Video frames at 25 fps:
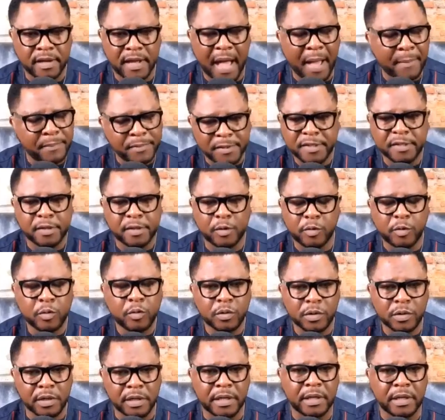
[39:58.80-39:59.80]

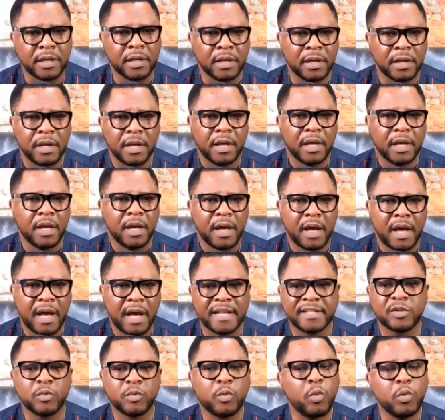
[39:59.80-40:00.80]
Absolutely.
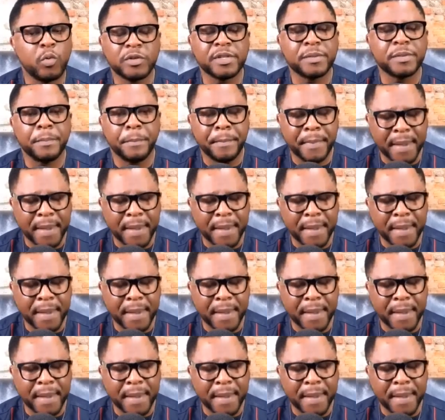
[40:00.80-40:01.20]
As who's